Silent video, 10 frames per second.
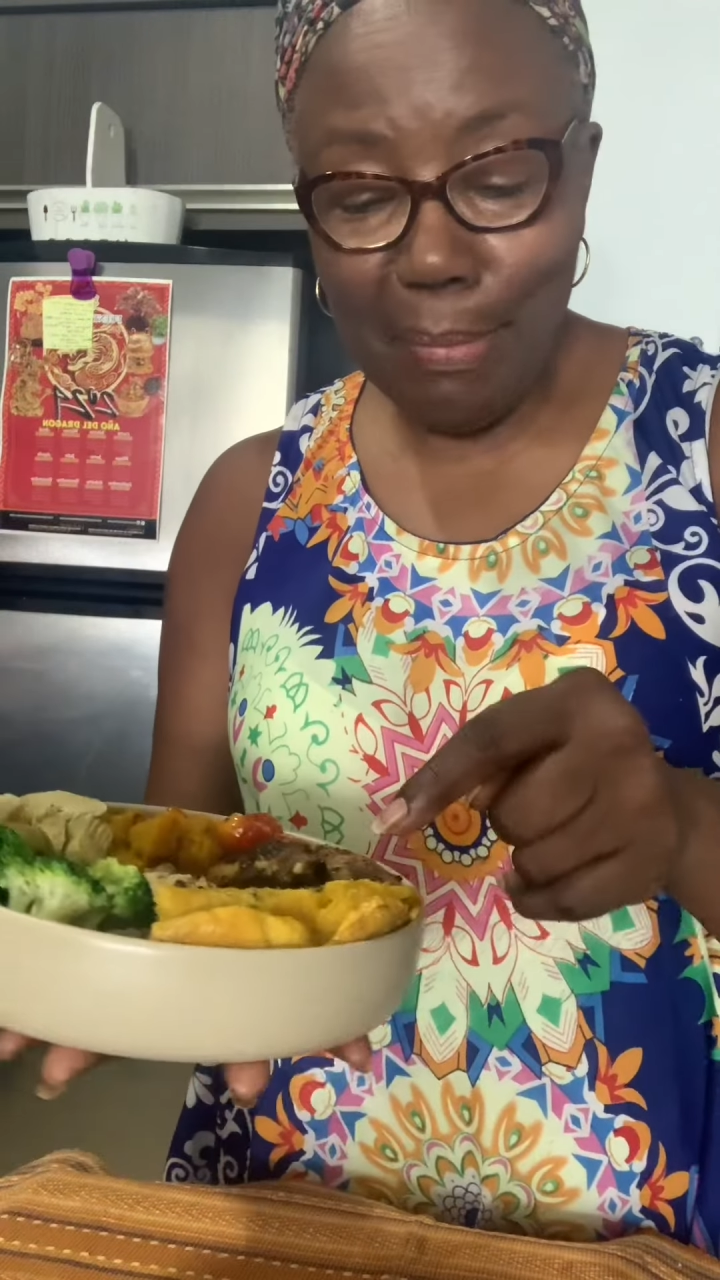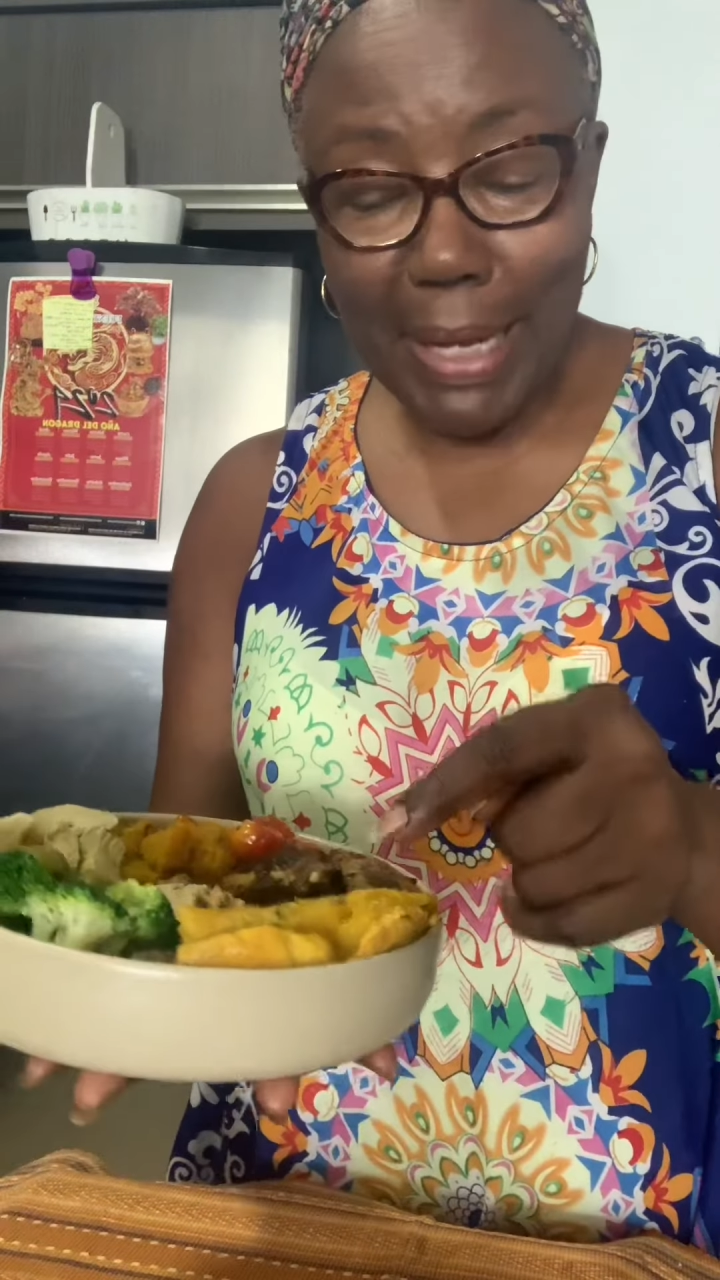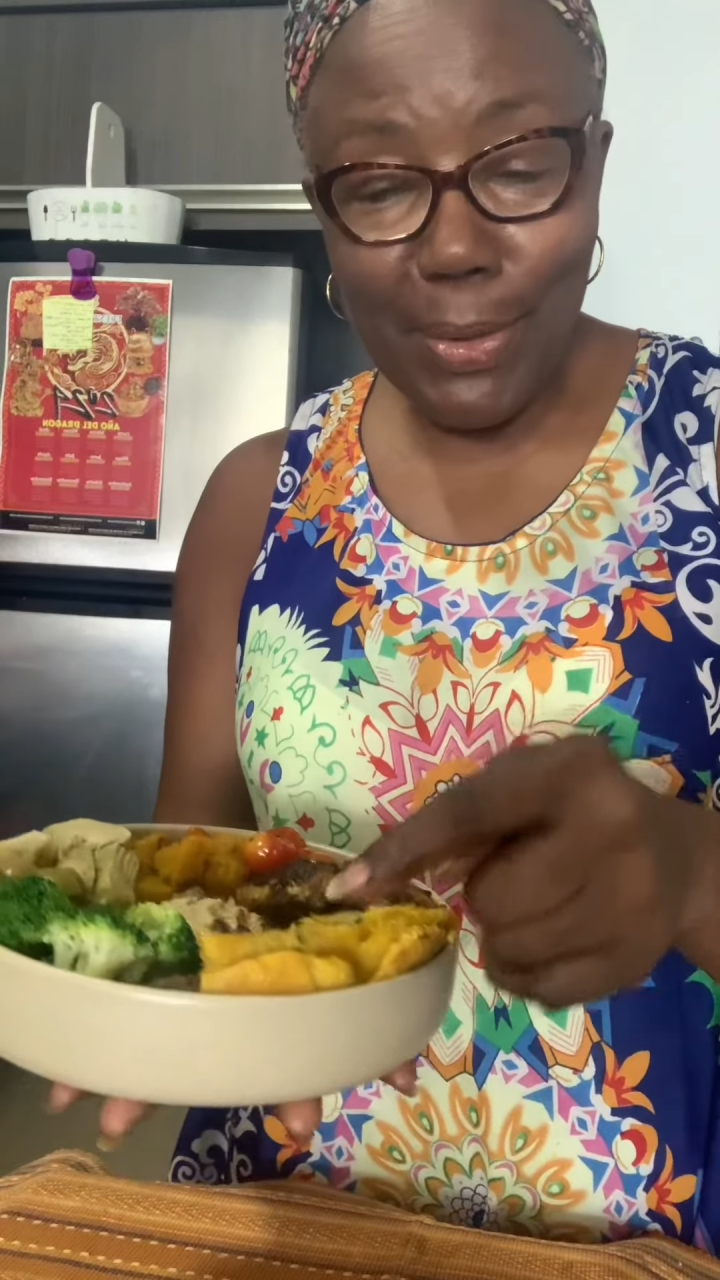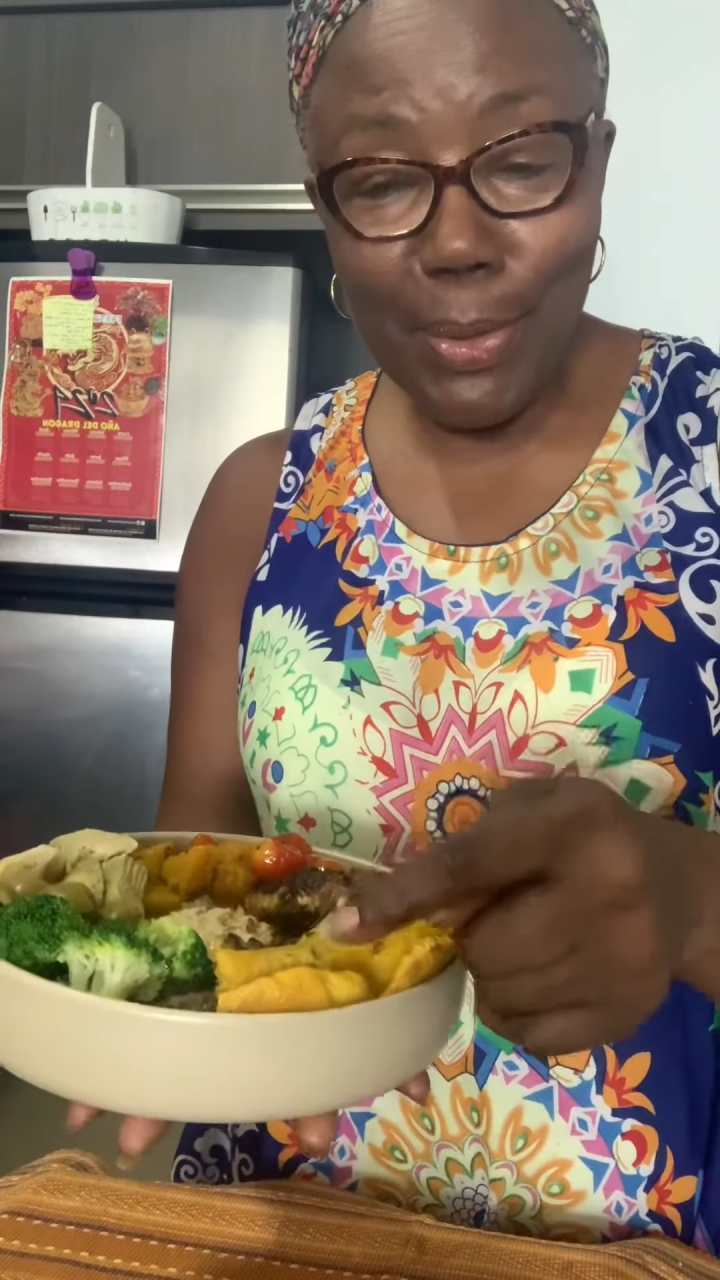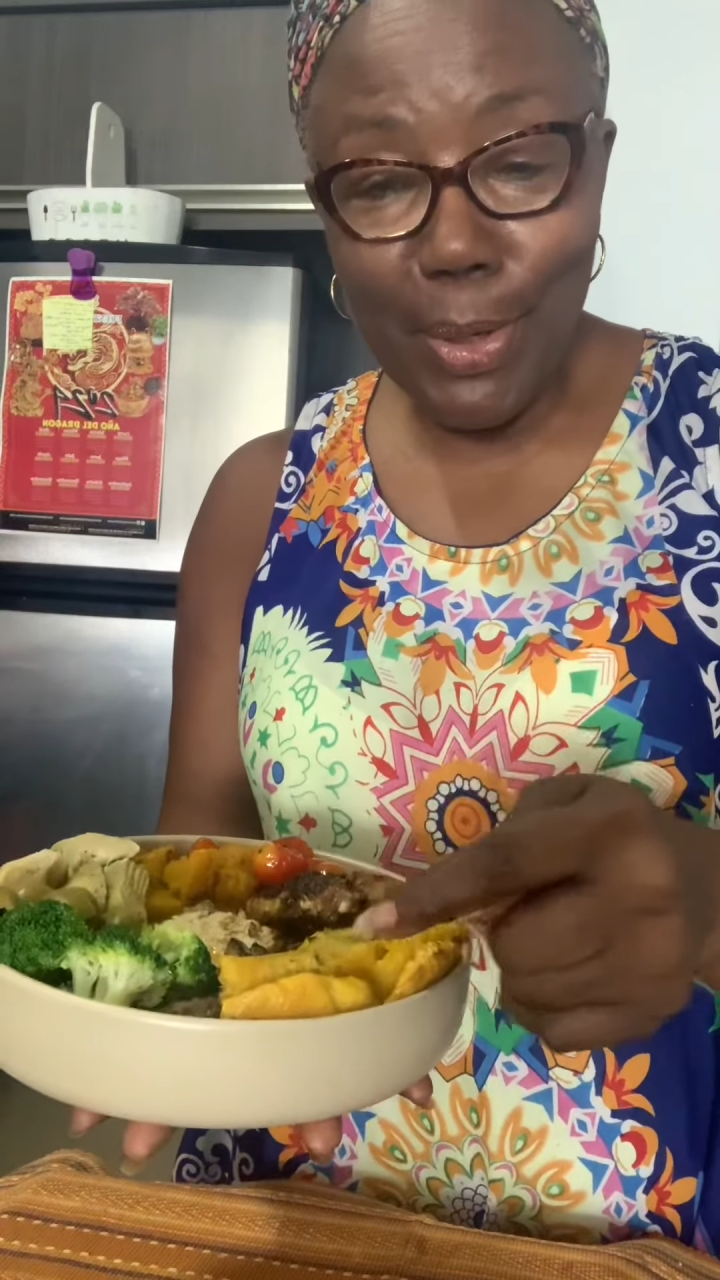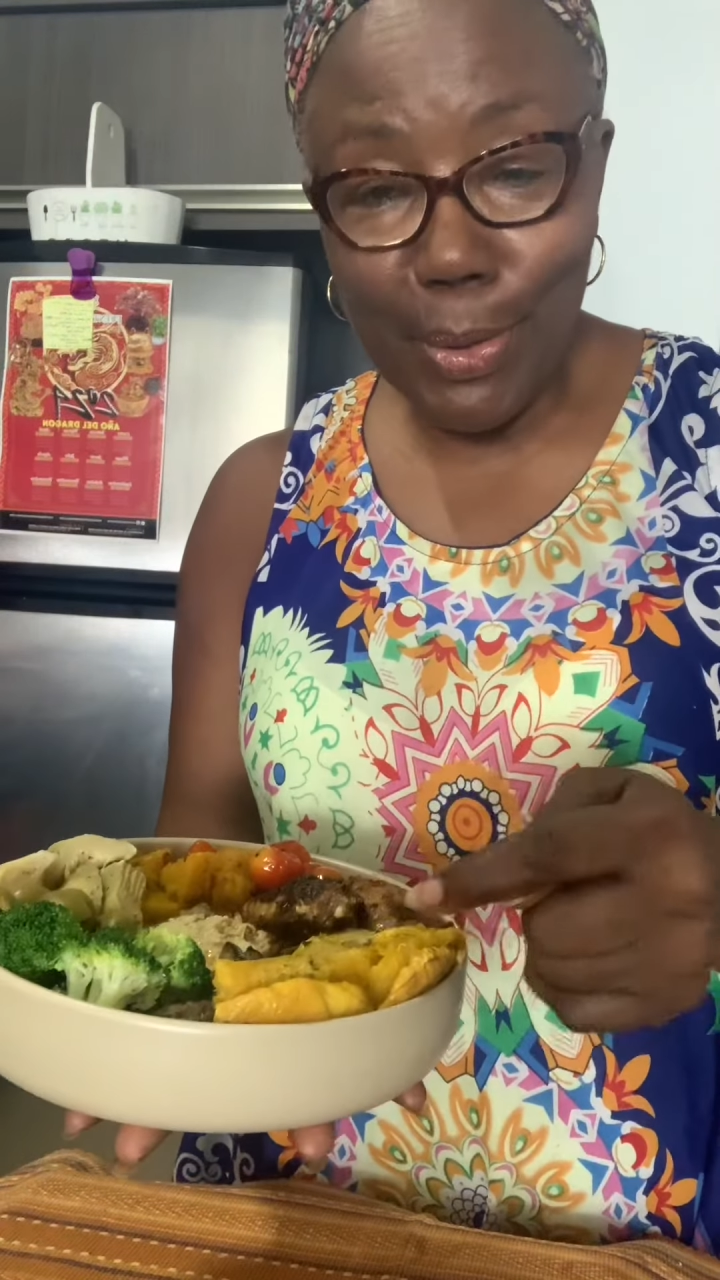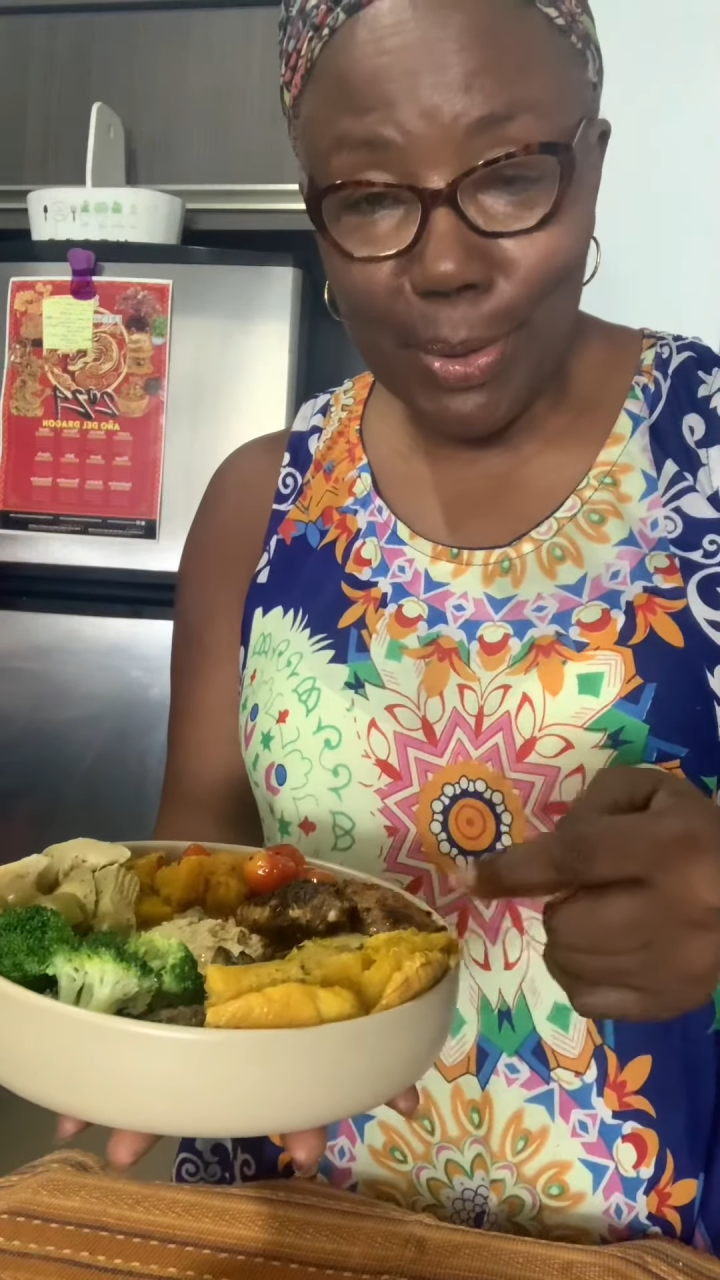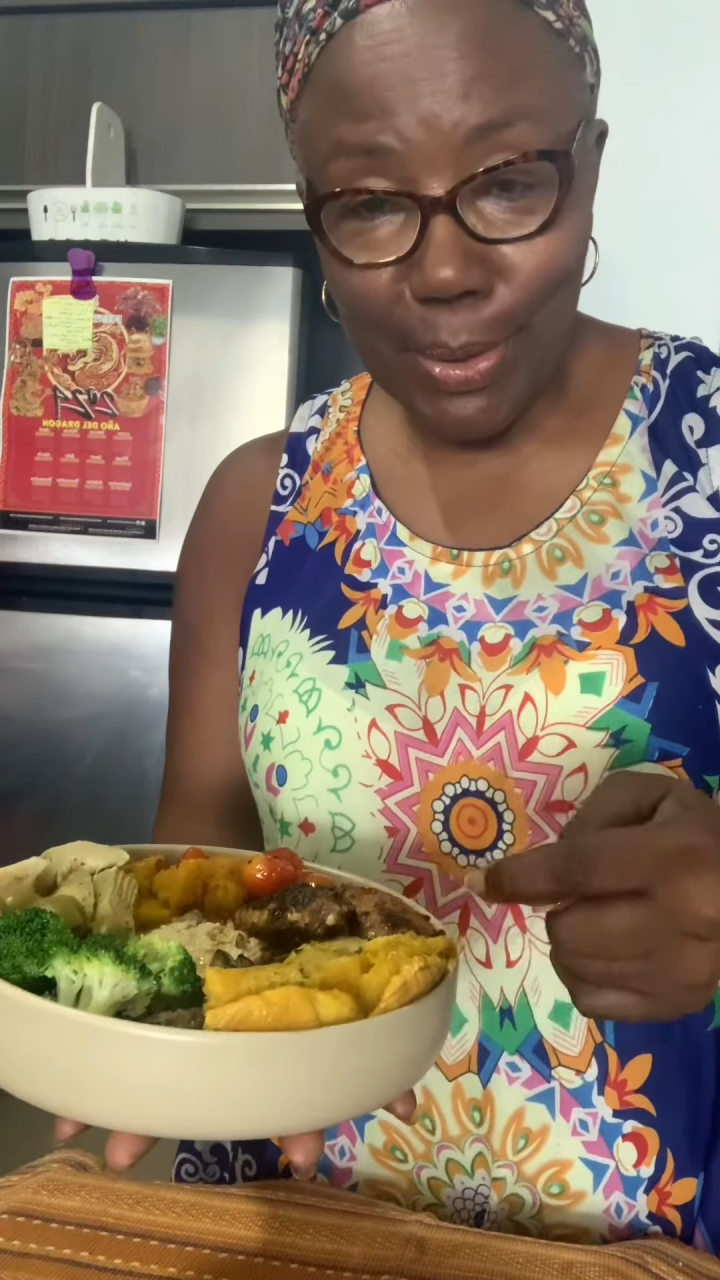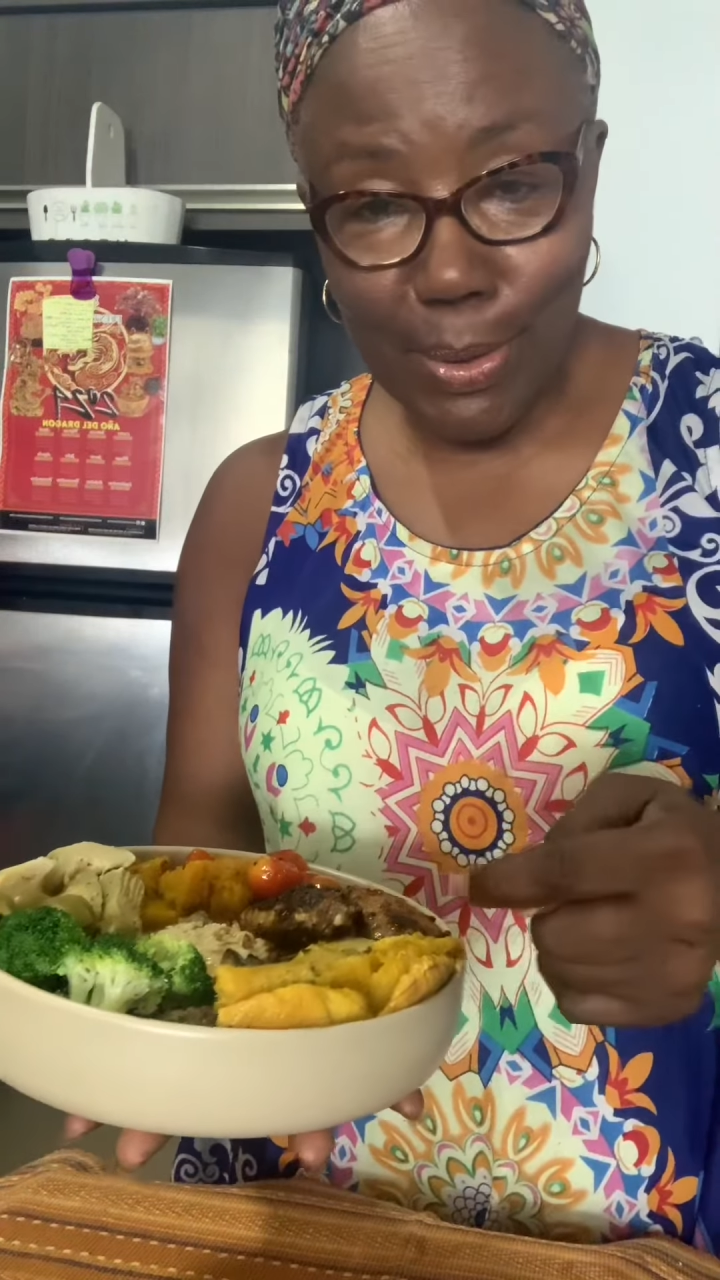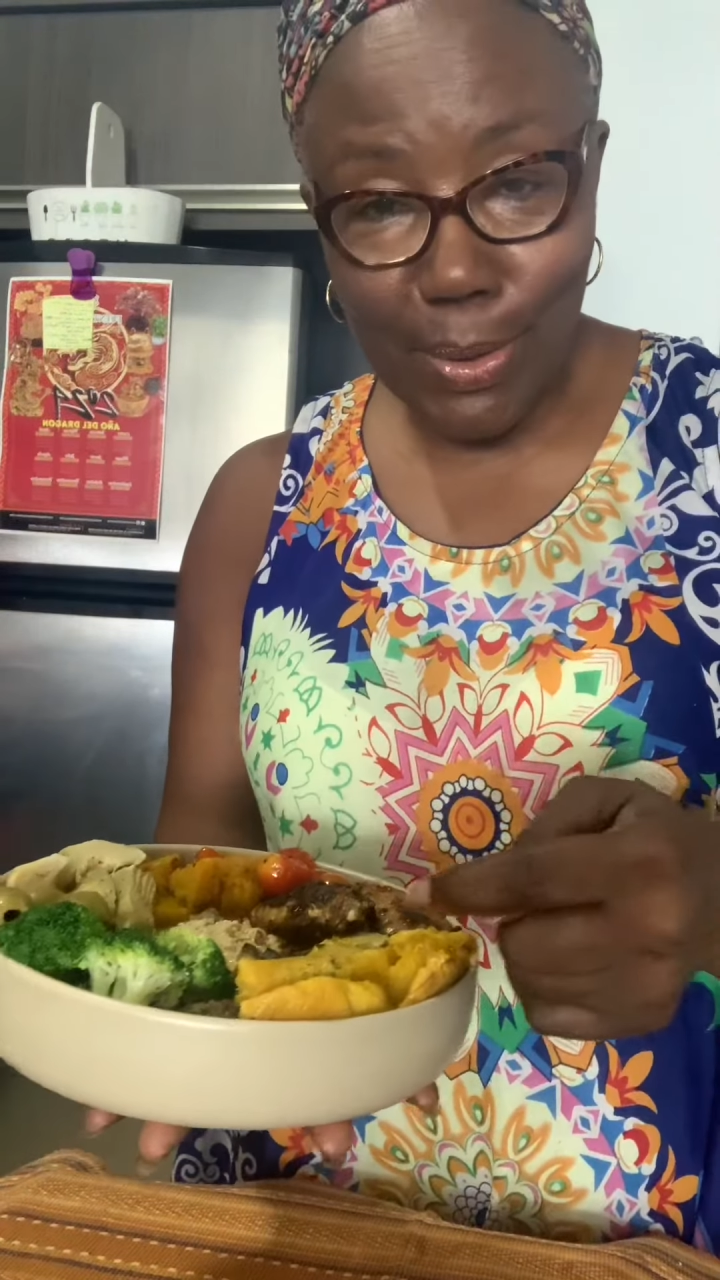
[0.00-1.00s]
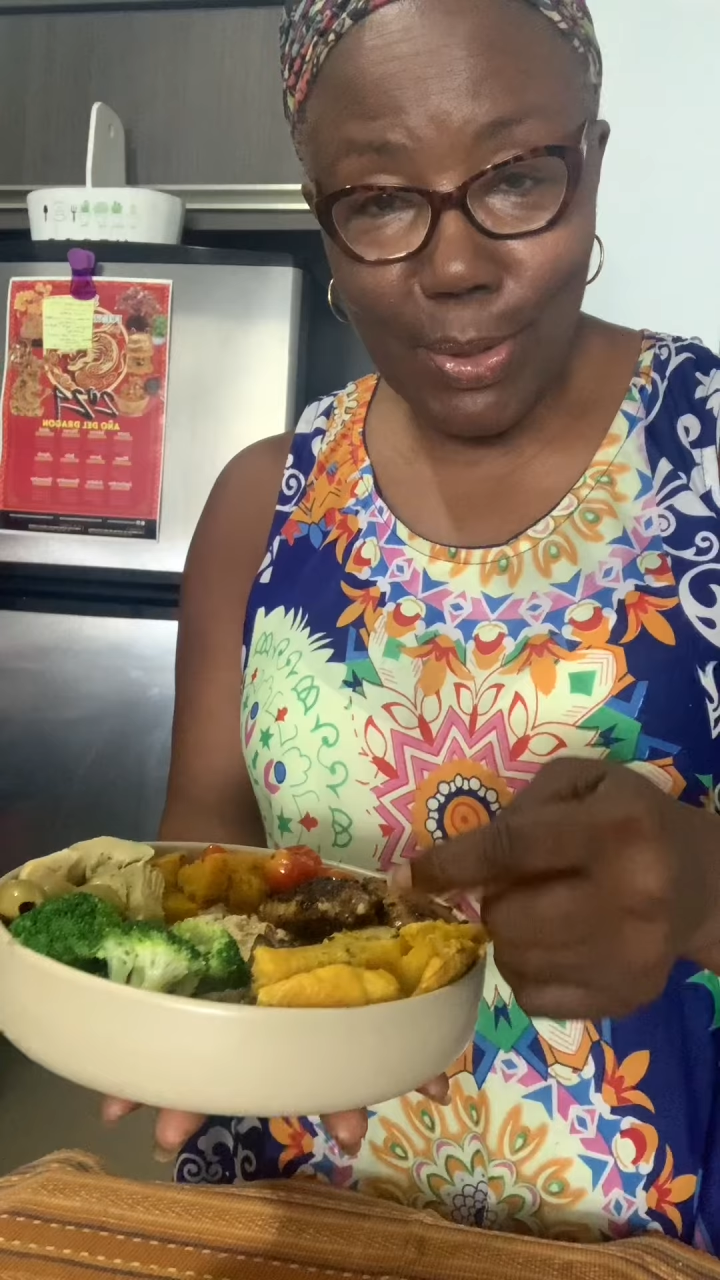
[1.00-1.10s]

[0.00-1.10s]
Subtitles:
maduros.